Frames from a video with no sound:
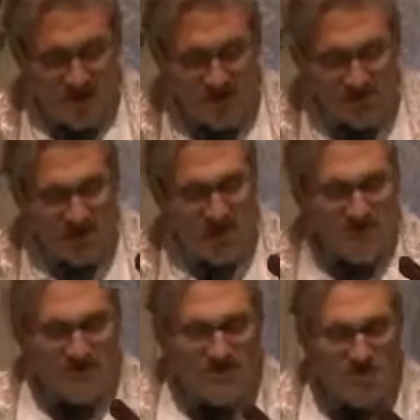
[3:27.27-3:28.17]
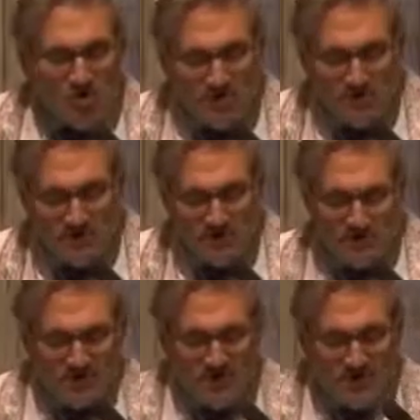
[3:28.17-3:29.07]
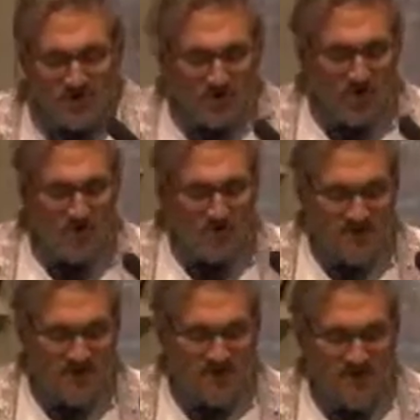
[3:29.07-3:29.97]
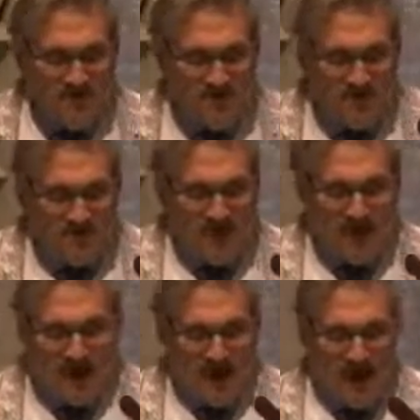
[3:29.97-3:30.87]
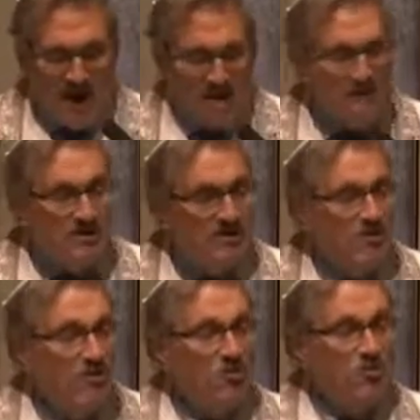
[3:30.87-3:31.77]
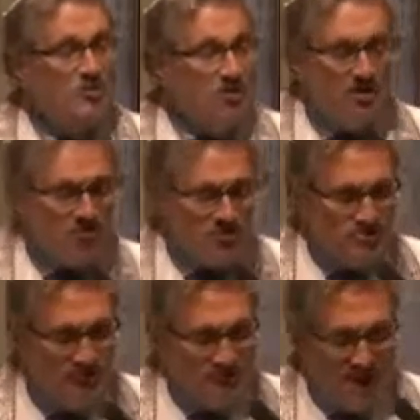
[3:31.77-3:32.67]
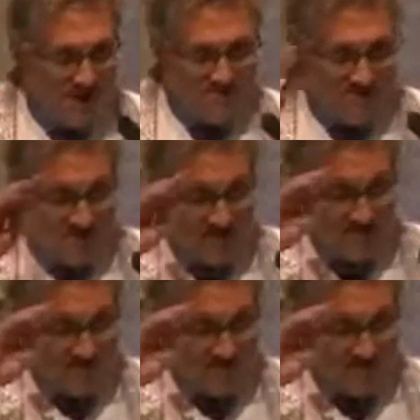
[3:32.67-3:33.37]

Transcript: Rabbi Irvin Kula tells the story of his teacher, Rabbi Hyman, who was larger than life to him.